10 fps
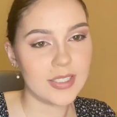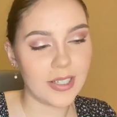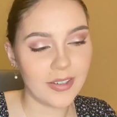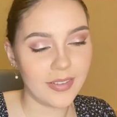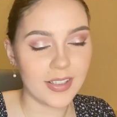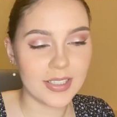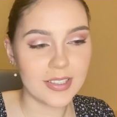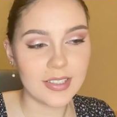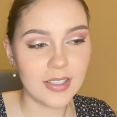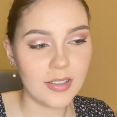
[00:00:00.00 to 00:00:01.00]
So I got
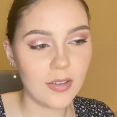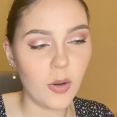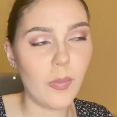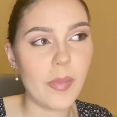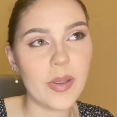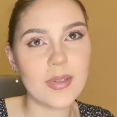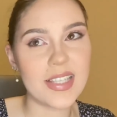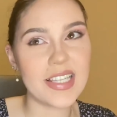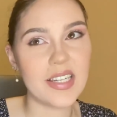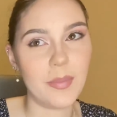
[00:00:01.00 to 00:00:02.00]
this, or maybe it was
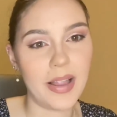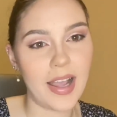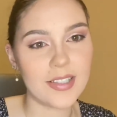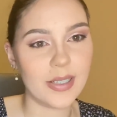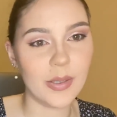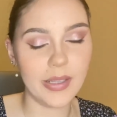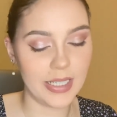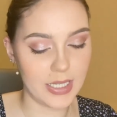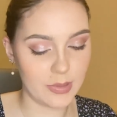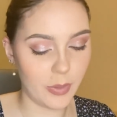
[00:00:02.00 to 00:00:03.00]
this and a black. So I got
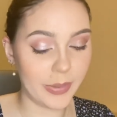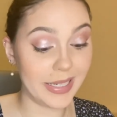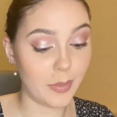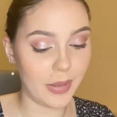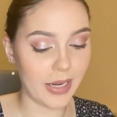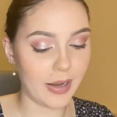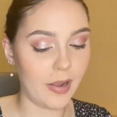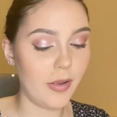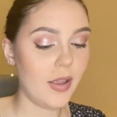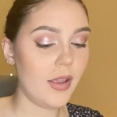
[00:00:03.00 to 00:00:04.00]
this, probably need the black now.